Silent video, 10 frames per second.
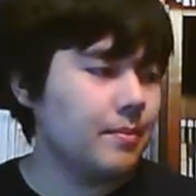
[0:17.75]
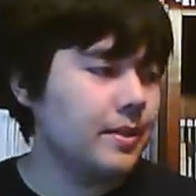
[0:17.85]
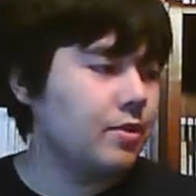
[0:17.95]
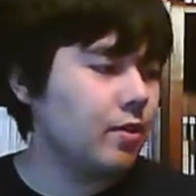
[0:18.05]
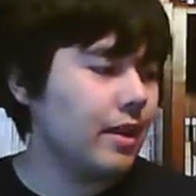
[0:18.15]

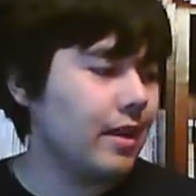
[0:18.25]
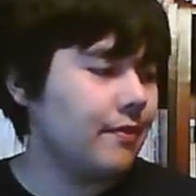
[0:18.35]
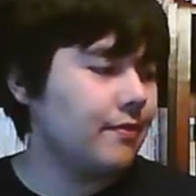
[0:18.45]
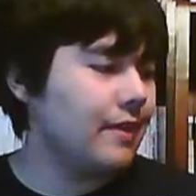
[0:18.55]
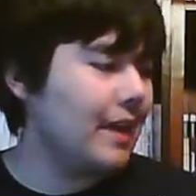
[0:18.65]
majority
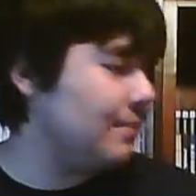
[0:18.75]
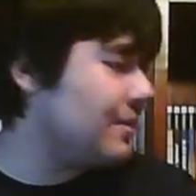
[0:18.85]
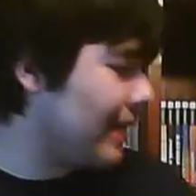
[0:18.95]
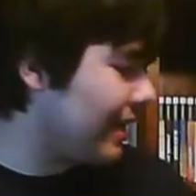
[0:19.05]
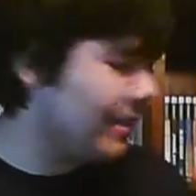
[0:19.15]
of the games
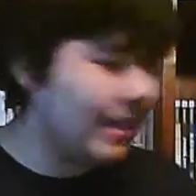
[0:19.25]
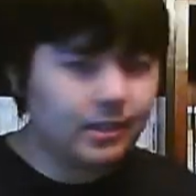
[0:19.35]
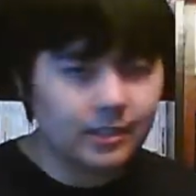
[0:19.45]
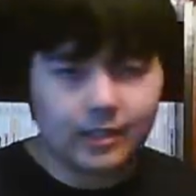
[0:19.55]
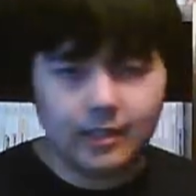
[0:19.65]
in my
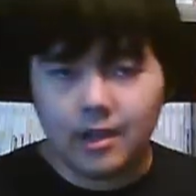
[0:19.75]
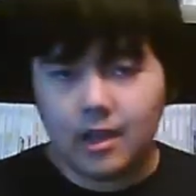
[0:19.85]
collection.